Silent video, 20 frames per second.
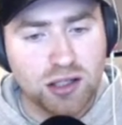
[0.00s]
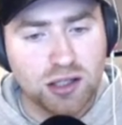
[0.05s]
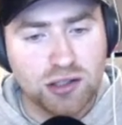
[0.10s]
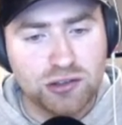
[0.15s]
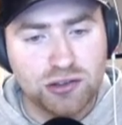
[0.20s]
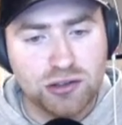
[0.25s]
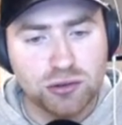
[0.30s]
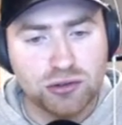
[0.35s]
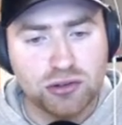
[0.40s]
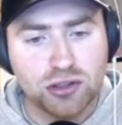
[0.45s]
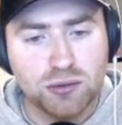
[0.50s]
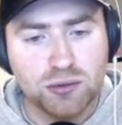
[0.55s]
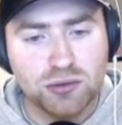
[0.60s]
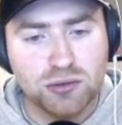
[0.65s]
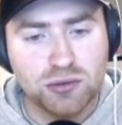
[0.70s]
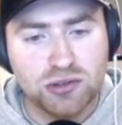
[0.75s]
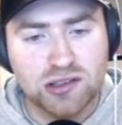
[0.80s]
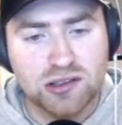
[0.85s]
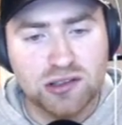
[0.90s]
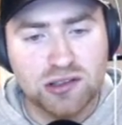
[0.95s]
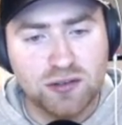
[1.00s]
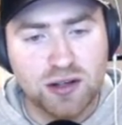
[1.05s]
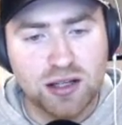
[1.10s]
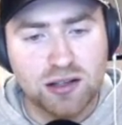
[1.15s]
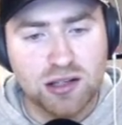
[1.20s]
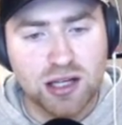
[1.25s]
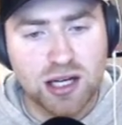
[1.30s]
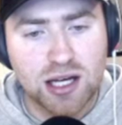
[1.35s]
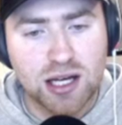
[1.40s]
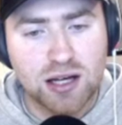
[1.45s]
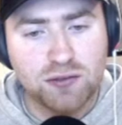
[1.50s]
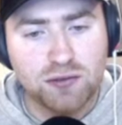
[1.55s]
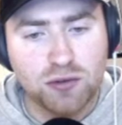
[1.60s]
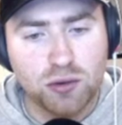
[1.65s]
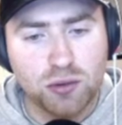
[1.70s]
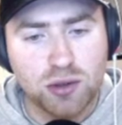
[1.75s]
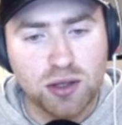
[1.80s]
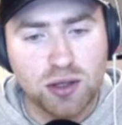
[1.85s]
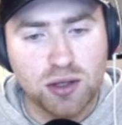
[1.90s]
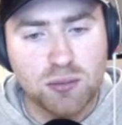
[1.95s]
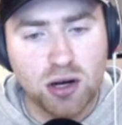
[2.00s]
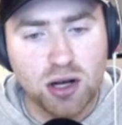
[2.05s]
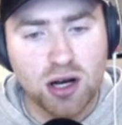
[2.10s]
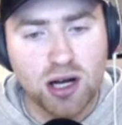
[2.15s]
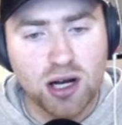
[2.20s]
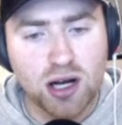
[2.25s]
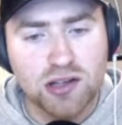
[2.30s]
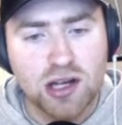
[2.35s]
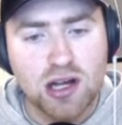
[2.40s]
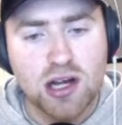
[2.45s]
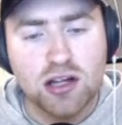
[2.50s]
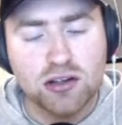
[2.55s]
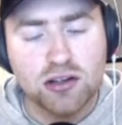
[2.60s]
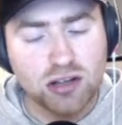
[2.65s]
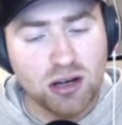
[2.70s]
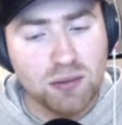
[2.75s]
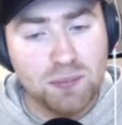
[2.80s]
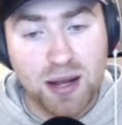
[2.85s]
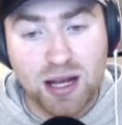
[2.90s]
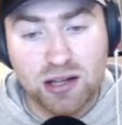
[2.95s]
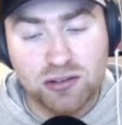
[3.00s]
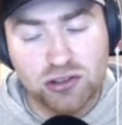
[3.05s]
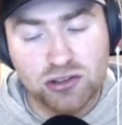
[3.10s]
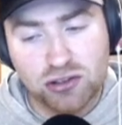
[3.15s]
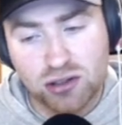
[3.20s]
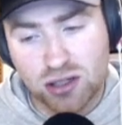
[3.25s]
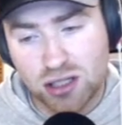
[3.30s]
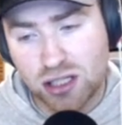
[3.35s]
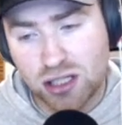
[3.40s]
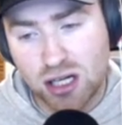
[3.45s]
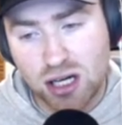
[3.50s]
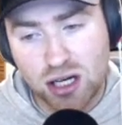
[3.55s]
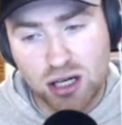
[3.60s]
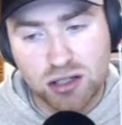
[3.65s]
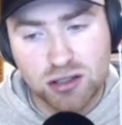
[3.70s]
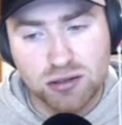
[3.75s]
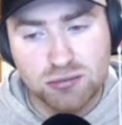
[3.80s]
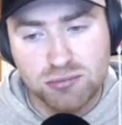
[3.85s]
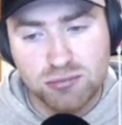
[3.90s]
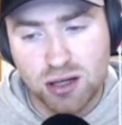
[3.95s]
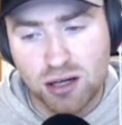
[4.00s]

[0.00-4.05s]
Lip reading: He's still a top 6 to fit forward in my eyes. Tom Powell's just got to go.